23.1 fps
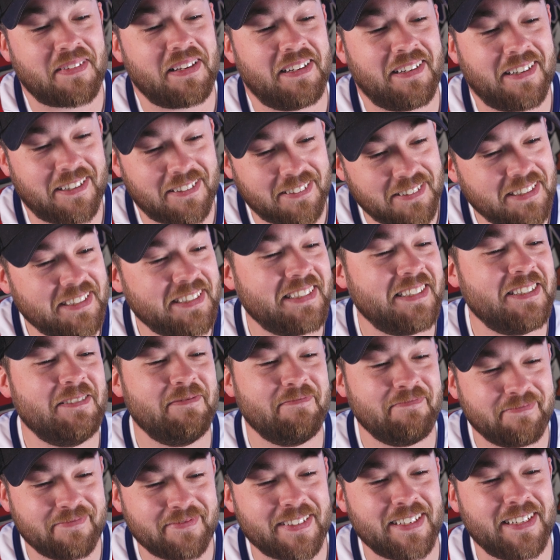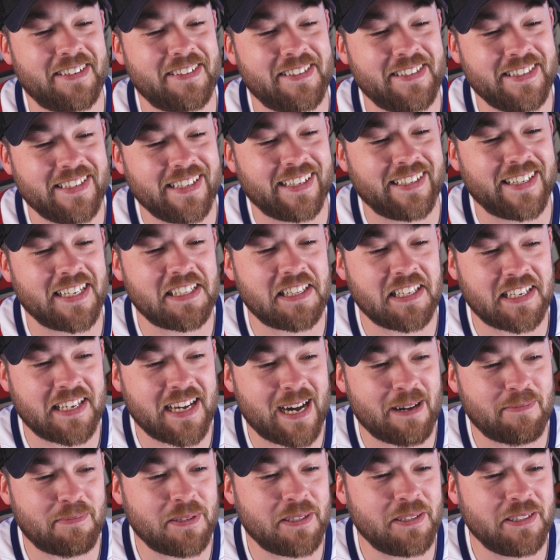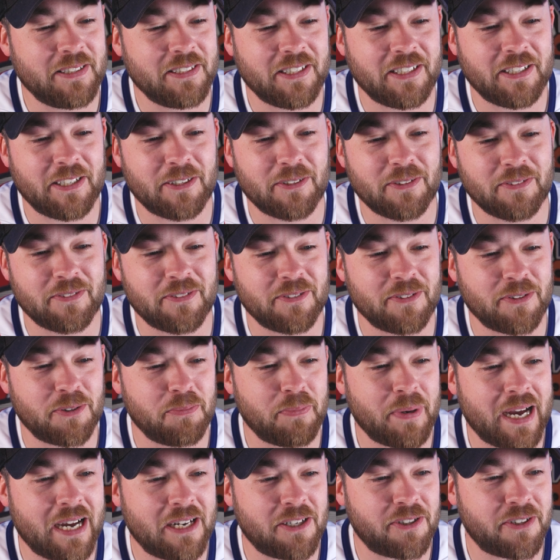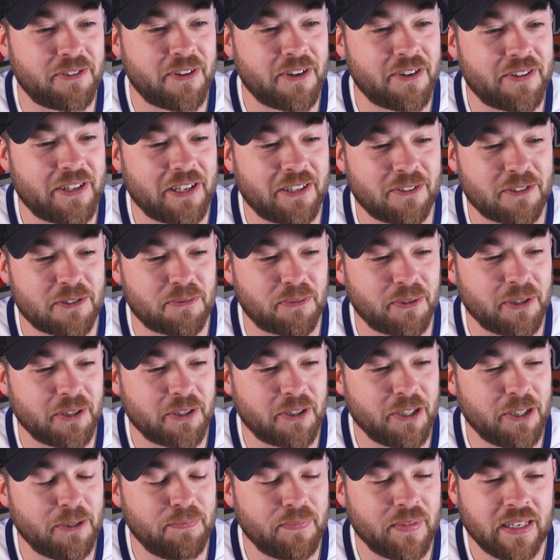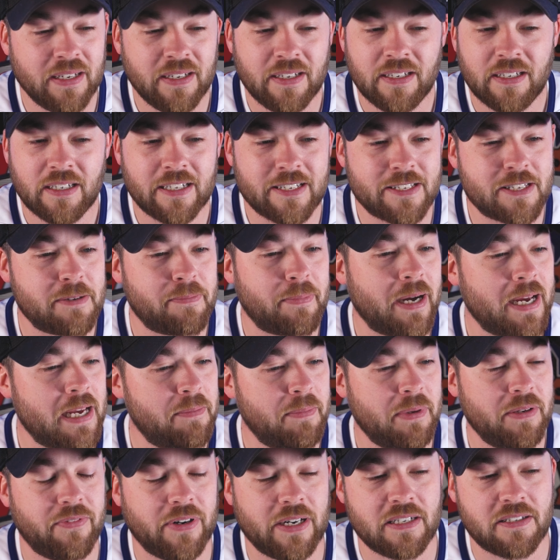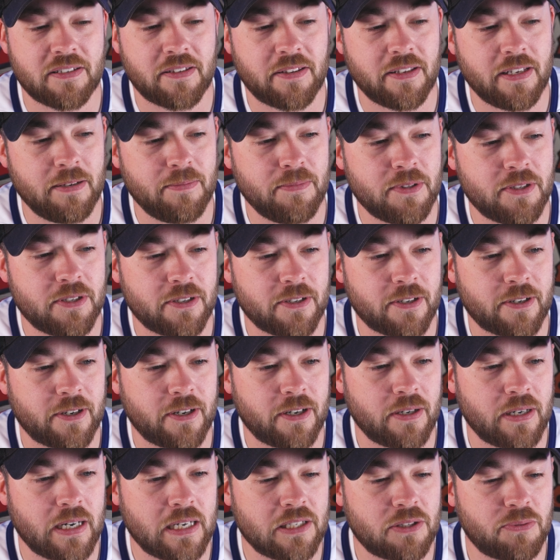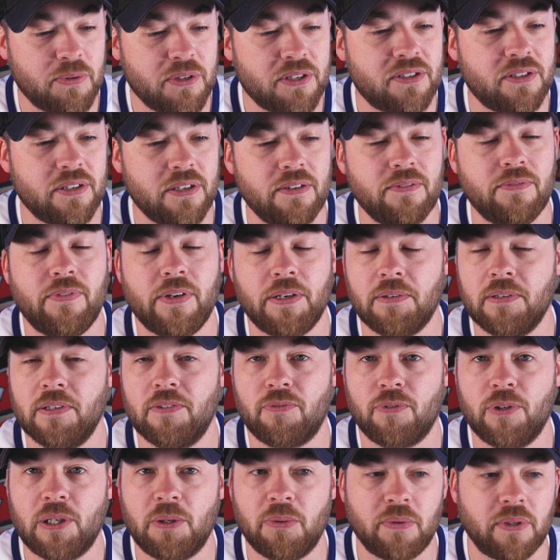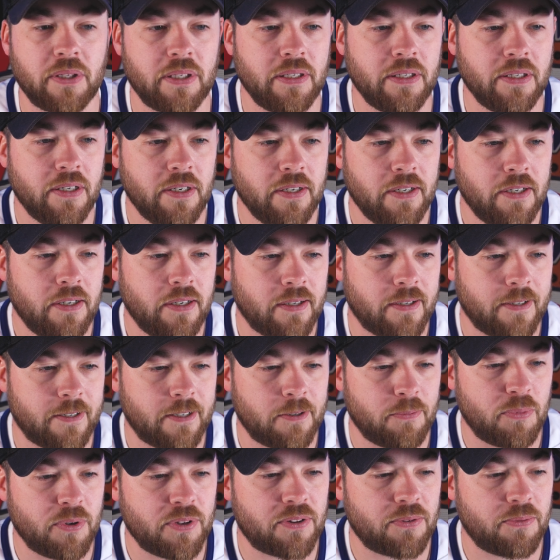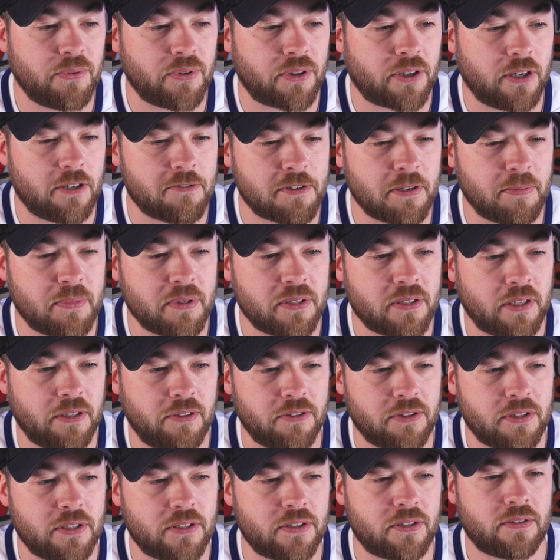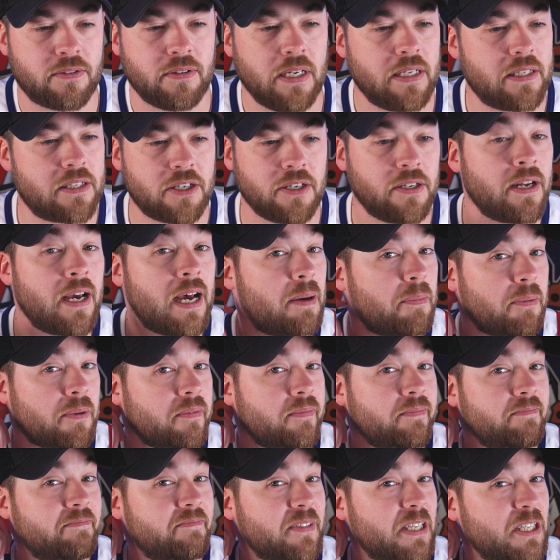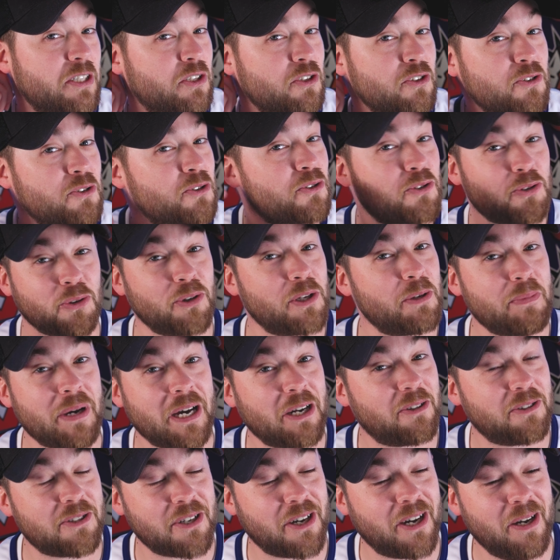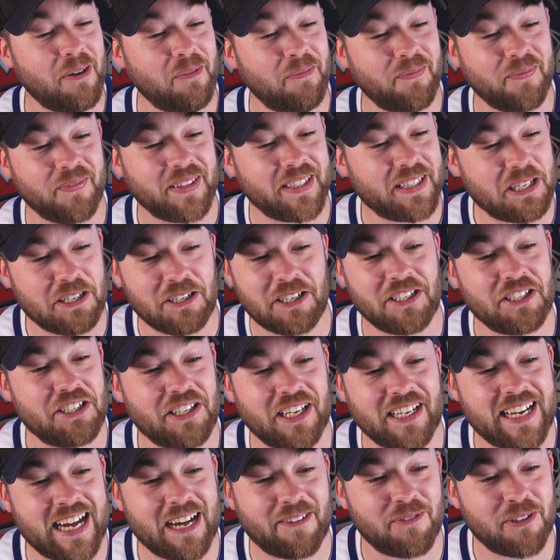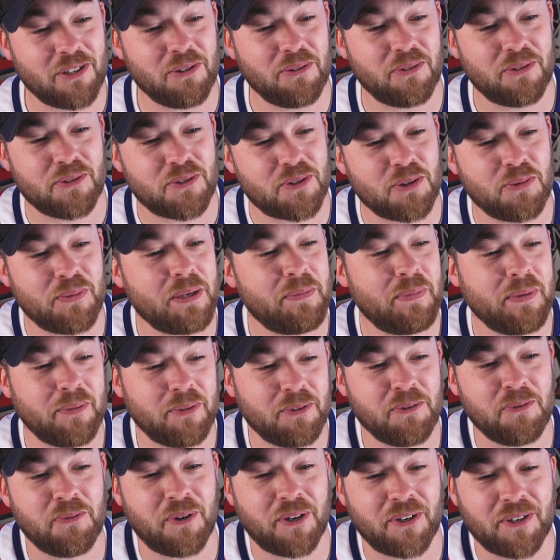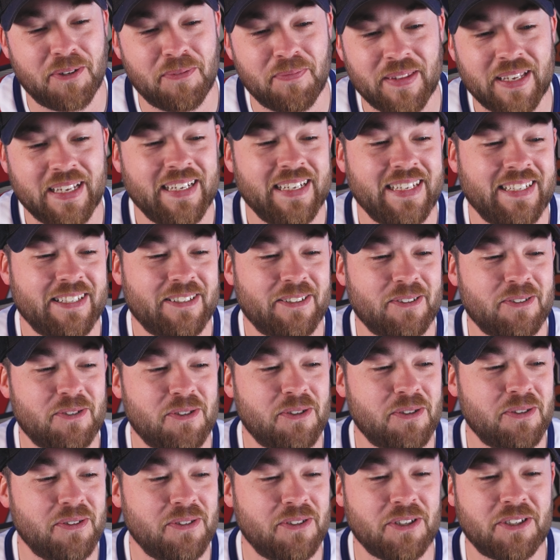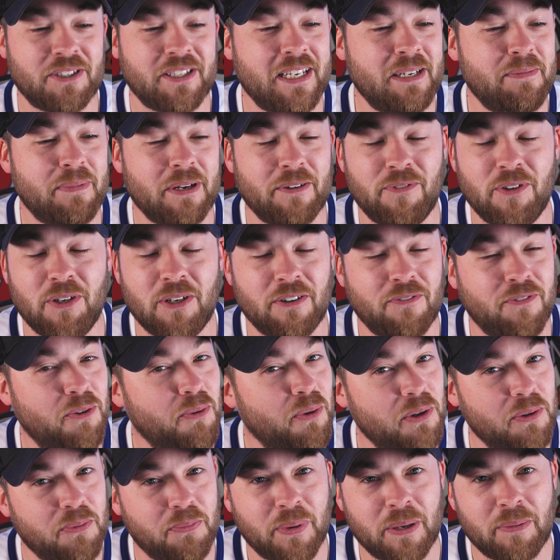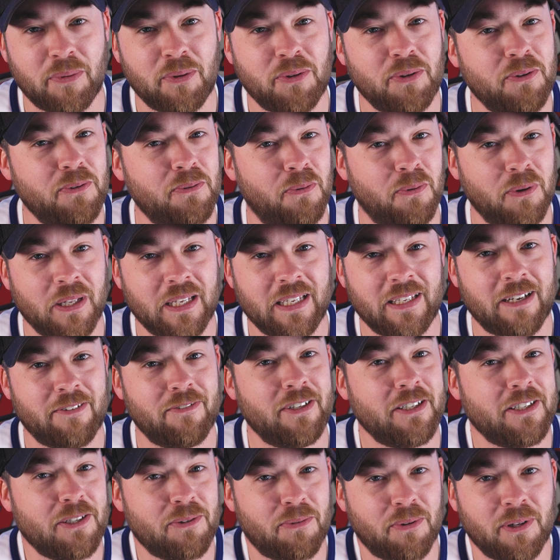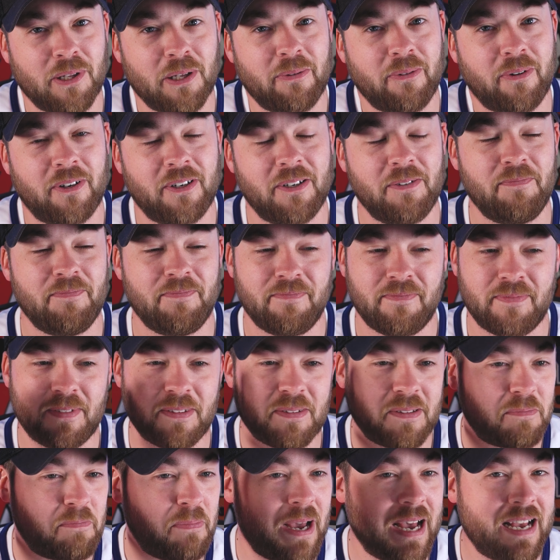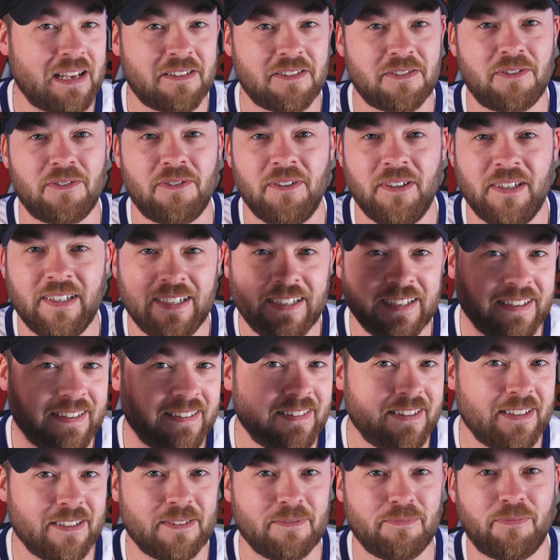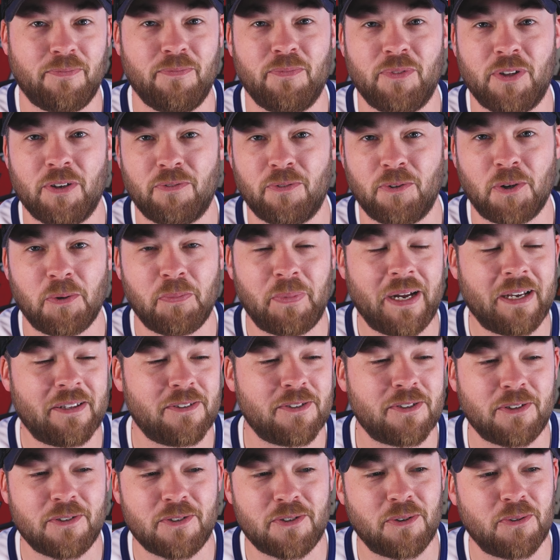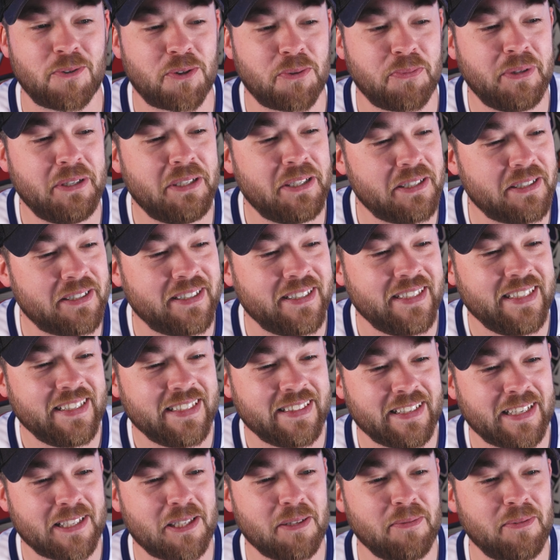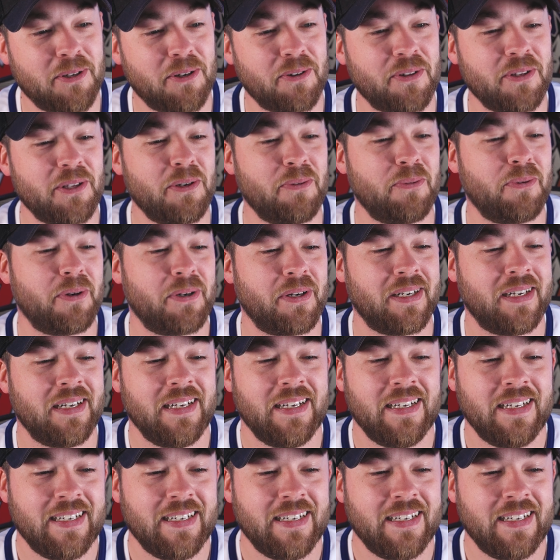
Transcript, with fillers: Alrighty. I like the captain little badge on there. That looks really good. It's the Miami Vice themed, as we see very frequently with concept designers. It's gonna happen. It's only a matter of time. They have to do it. There's too many people who want it. If you're one of the people who really love it and you really want it, pester the Florida Panthers on social media. Let them know that you want it.